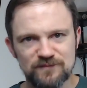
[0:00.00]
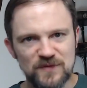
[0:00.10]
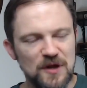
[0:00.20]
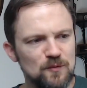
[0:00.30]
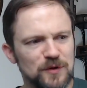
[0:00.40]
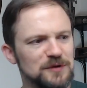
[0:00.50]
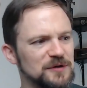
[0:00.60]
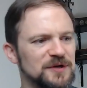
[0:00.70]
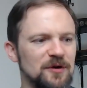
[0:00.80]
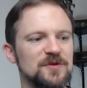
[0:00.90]
well, look
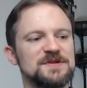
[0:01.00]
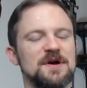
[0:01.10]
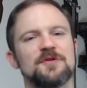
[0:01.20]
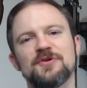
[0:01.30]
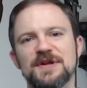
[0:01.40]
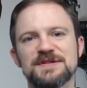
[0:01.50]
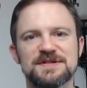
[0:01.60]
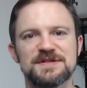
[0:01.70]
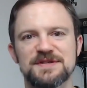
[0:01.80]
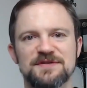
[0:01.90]
at all these other
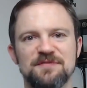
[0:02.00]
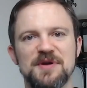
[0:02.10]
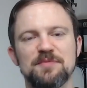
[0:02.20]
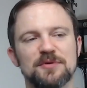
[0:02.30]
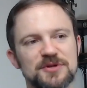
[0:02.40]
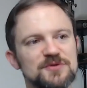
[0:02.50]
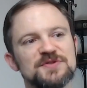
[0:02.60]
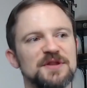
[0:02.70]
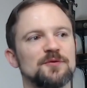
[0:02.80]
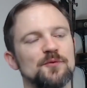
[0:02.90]
instances of people
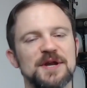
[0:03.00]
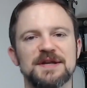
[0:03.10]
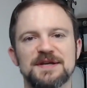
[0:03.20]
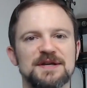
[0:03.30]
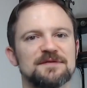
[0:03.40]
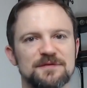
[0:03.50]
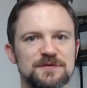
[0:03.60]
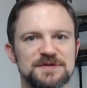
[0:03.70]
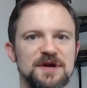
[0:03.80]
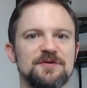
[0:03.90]
using the ring to
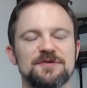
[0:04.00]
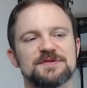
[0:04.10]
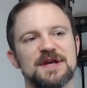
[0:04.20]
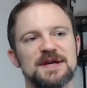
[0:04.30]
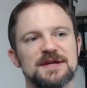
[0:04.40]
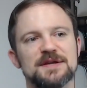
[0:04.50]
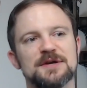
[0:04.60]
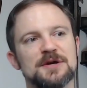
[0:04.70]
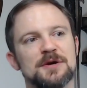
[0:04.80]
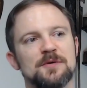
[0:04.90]
influence others. And
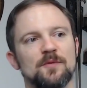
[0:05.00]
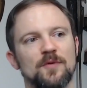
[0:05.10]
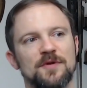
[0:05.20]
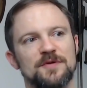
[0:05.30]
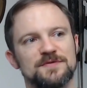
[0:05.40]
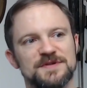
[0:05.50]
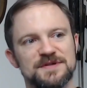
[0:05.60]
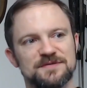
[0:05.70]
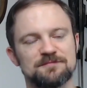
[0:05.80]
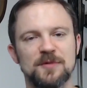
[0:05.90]
one of those
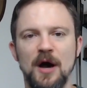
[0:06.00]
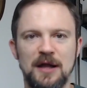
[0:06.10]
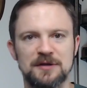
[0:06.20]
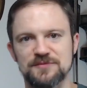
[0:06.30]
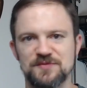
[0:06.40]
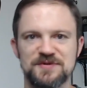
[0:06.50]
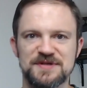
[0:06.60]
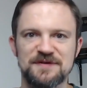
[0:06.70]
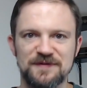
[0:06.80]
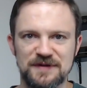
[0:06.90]
is Gollum
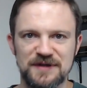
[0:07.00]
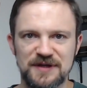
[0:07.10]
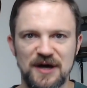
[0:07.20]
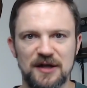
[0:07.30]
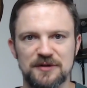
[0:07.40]
specifically. Gollum